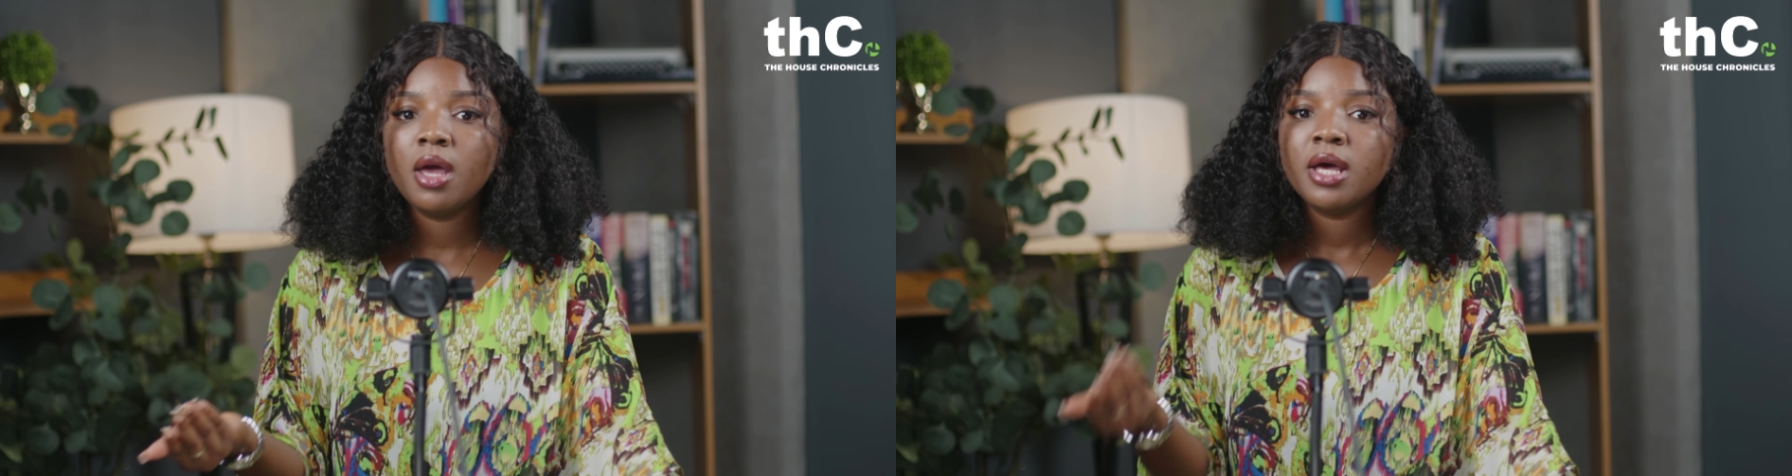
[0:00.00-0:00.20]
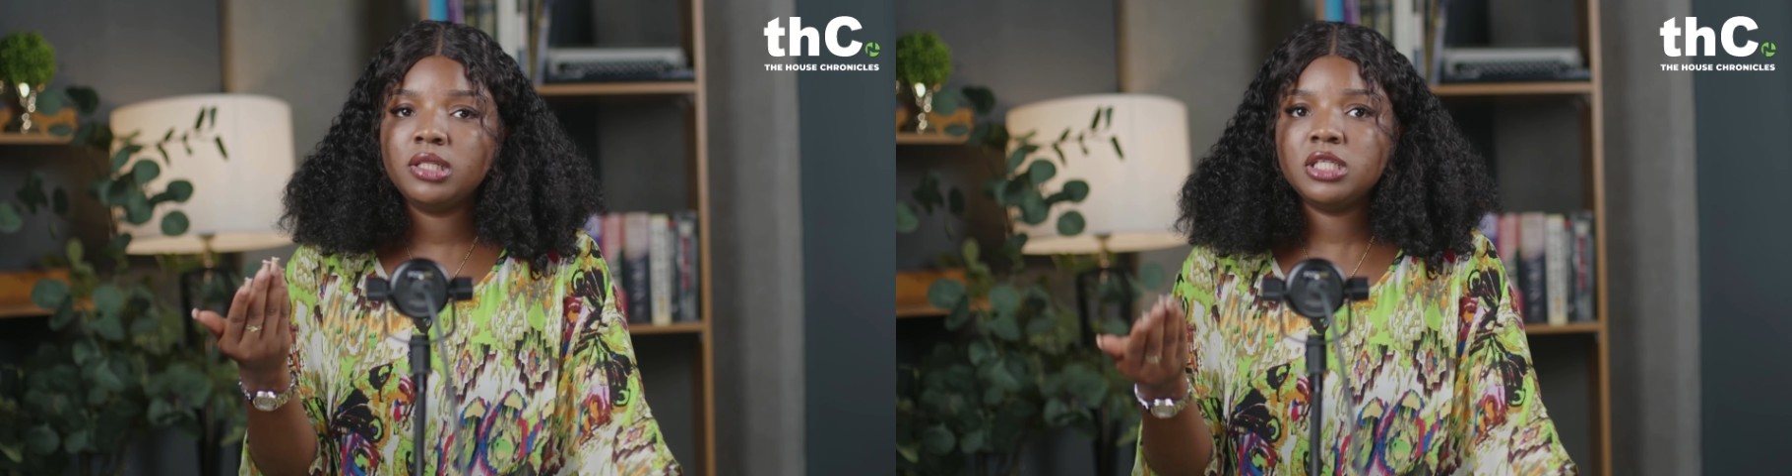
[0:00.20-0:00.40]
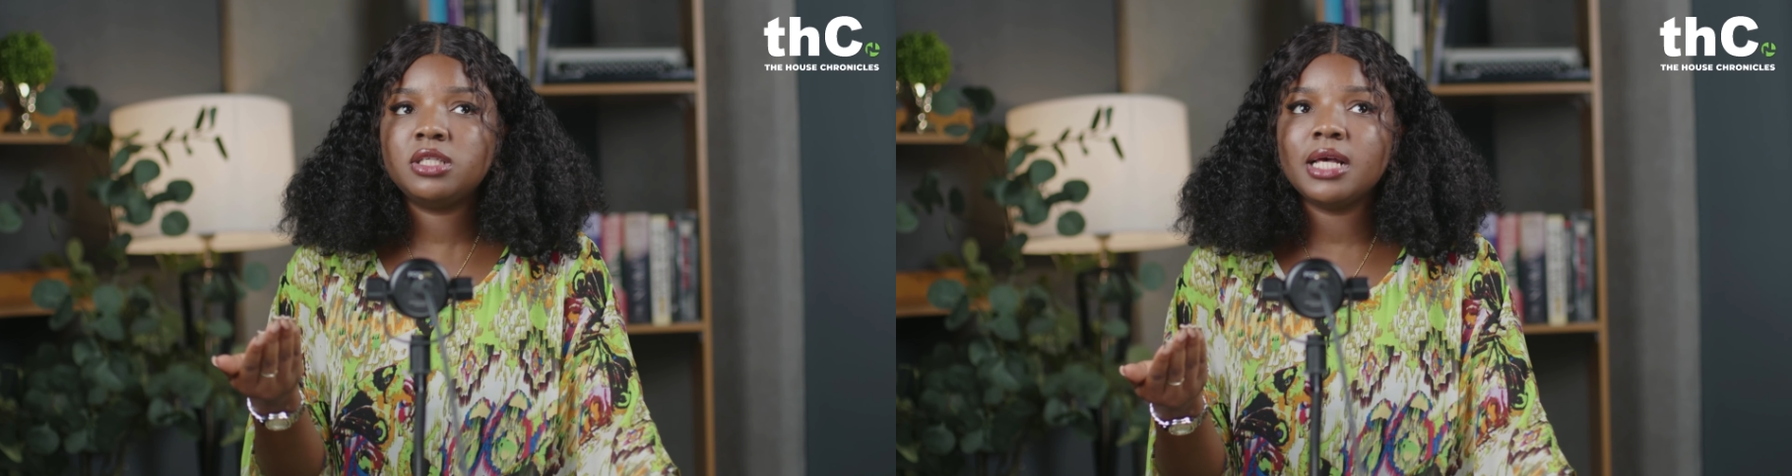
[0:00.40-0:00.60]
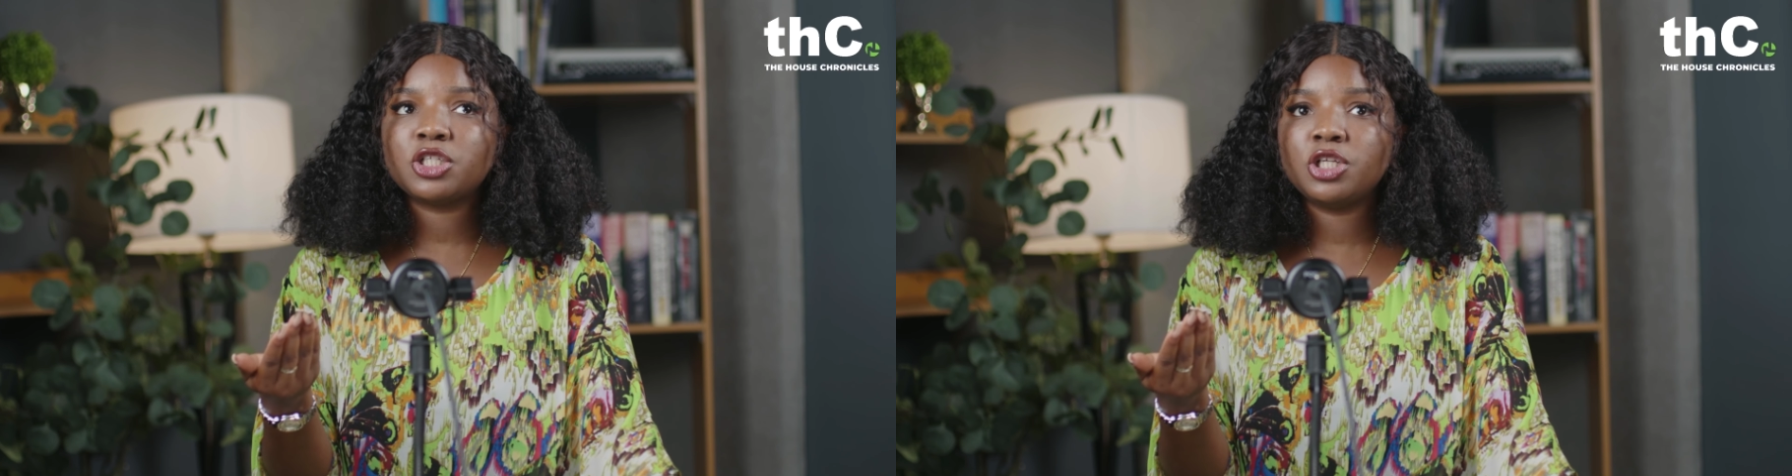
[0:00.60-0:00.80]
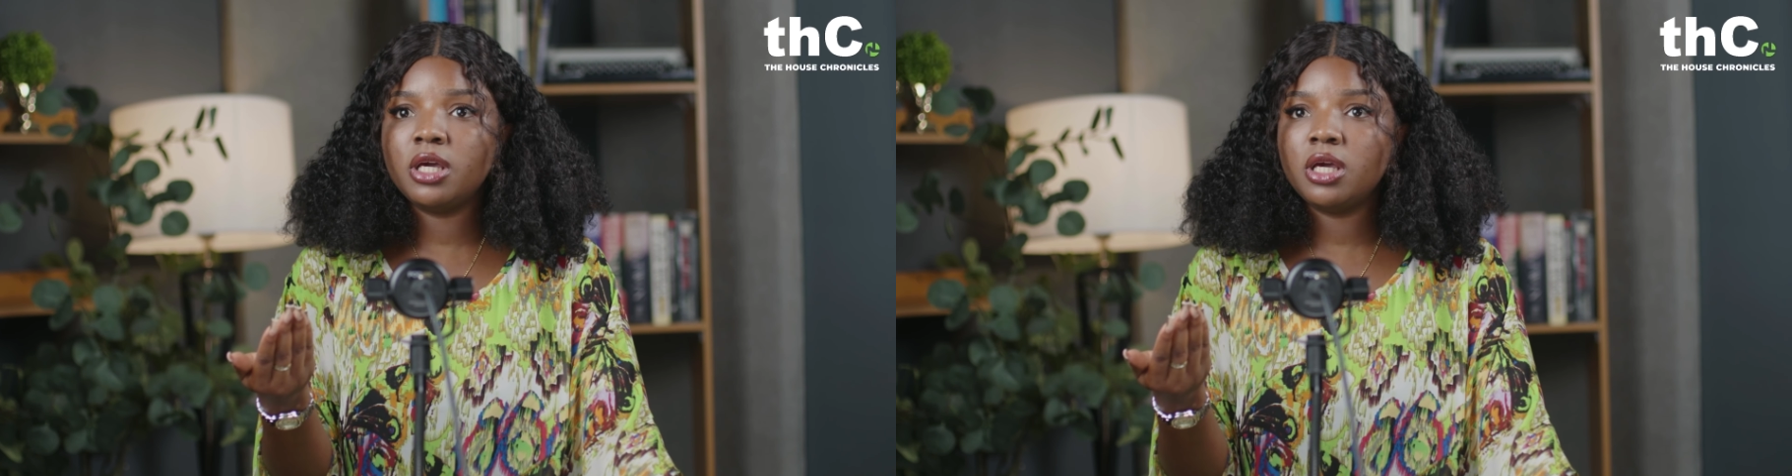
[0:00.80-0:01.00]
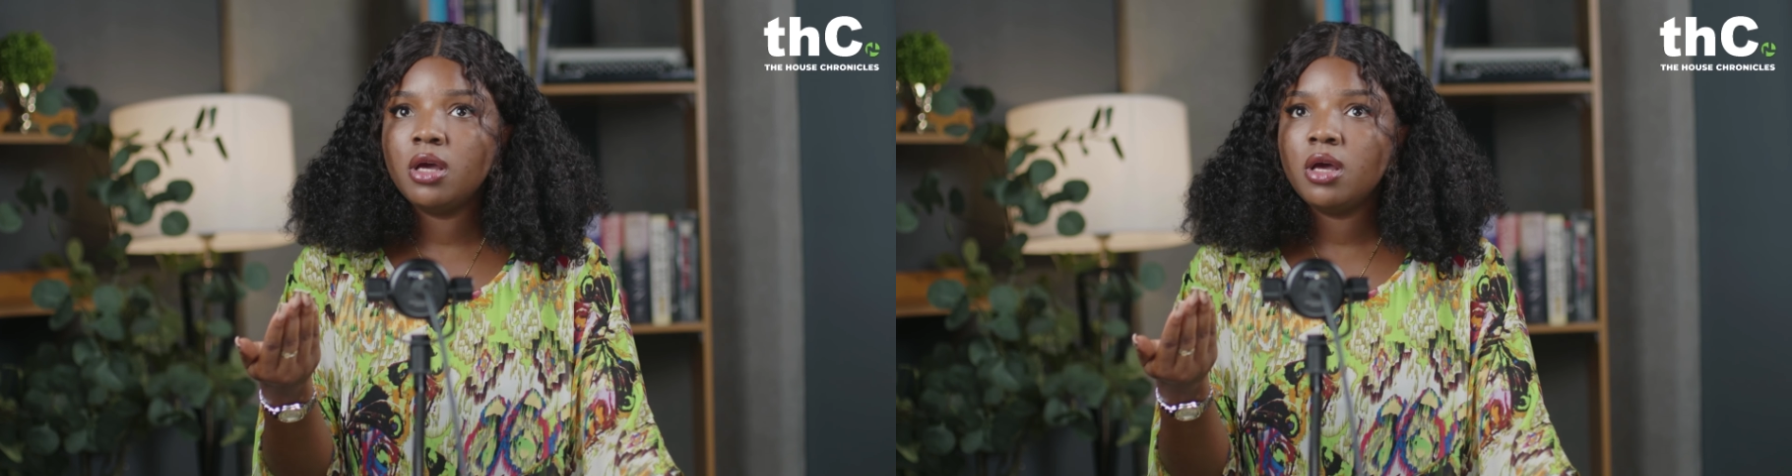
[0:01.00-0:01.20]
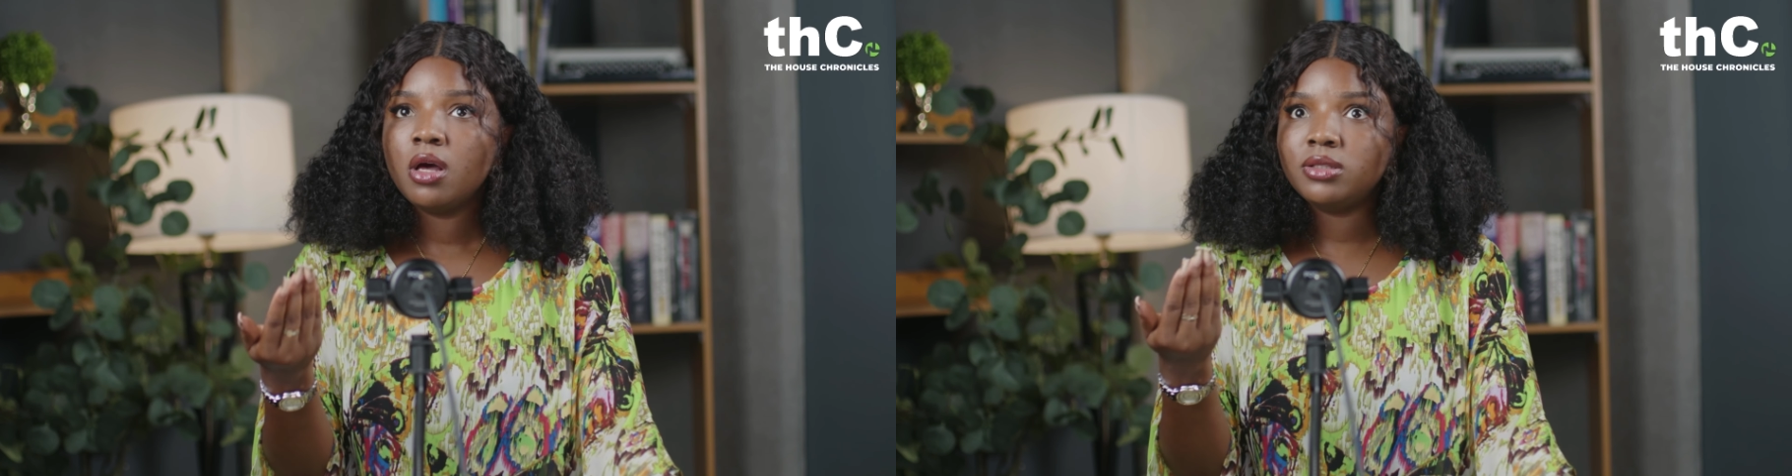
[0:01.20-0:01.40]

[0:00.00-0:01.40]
This is actually the